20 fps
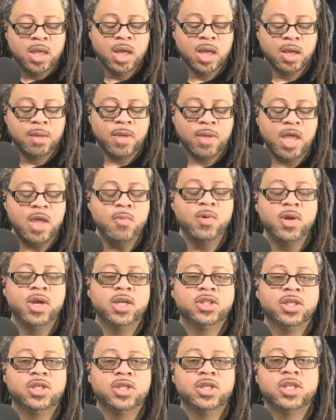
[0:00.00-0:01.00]
he went
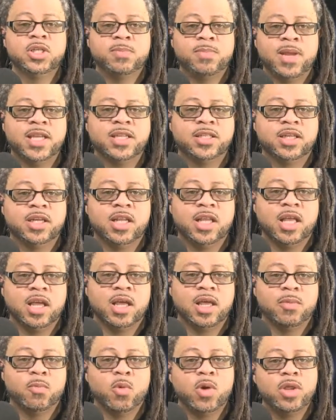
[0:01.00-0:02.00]
into this place, and
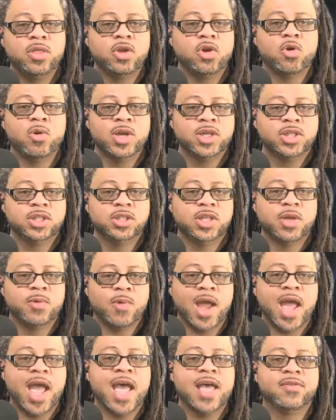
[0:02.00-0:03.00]
one of the questions they
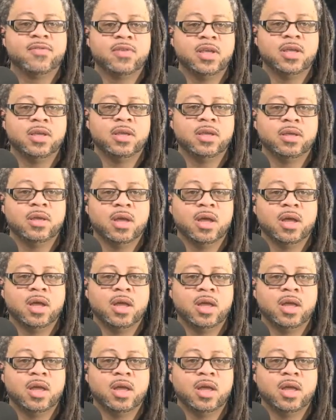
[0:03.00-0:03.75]
were asking,